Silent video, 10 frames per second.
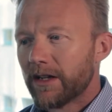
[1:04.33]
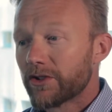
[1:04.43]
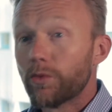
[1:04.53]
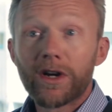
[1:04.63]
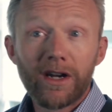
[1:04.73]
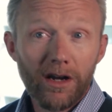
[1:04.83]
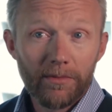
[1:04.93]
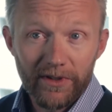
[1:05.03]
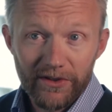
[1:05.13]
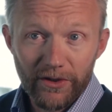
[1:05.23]
So what can
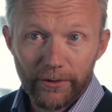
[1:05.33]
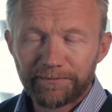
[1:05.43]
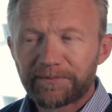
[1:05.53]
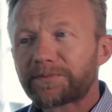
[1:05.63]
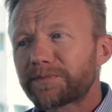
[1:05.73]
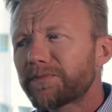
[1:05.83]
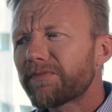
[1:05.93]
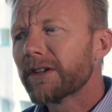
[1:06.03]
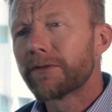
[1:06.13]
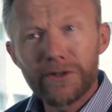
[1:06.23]
companies do?
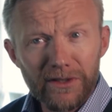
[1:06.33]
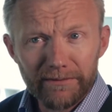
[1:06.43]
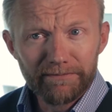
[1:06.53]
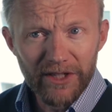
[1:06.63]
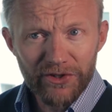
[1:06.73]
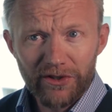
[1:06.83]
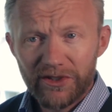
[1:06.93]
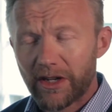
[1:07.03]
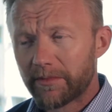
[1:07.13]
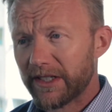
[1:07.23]
Firstly,
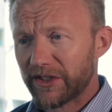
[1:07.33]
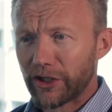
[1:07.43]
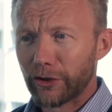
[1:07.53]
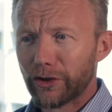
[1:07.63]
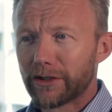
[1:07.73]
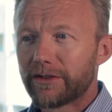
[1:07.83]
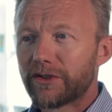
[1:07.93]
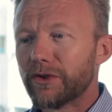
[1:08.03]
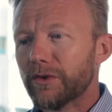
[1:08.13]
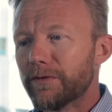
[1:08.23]
insurance companies can look
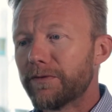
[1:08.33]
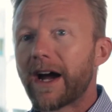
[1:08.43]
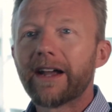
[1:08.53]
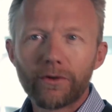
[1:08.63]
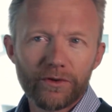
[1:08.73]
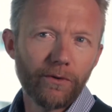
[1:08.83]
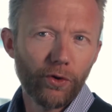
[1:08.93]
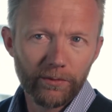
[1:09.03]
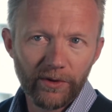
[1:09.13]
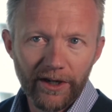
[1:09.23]
to find those
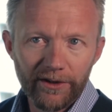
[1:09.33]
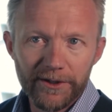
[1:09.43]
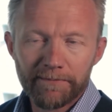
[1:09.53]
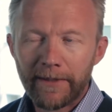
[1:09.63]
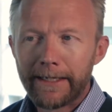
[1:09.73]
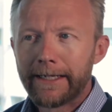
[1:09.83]
vulnerable areas.